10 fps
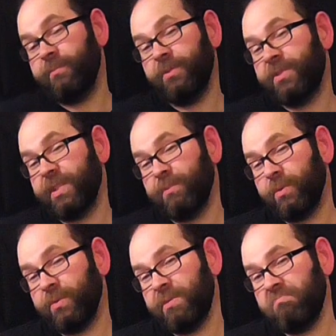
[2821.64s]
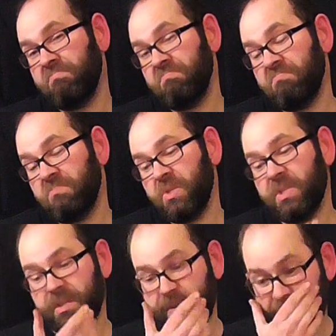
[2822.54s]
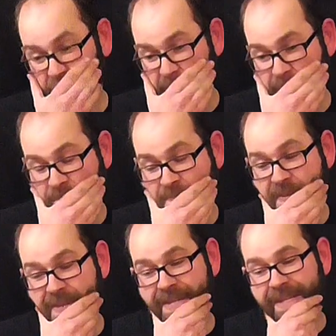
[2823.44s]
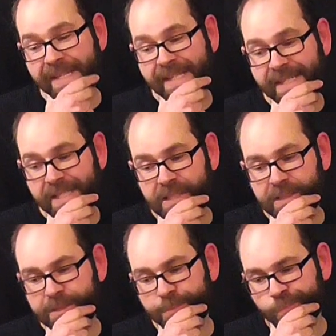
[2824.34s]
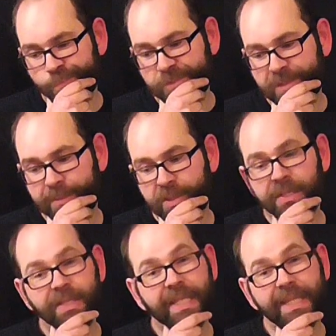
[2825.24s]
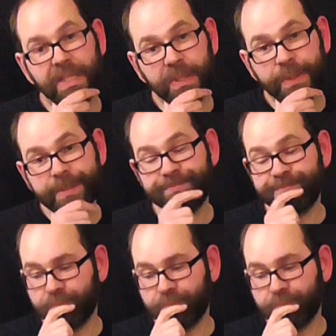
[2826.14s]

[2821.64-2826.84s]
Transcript: put 6 models in, which is a bit of a shame. And the Martys can't go in it.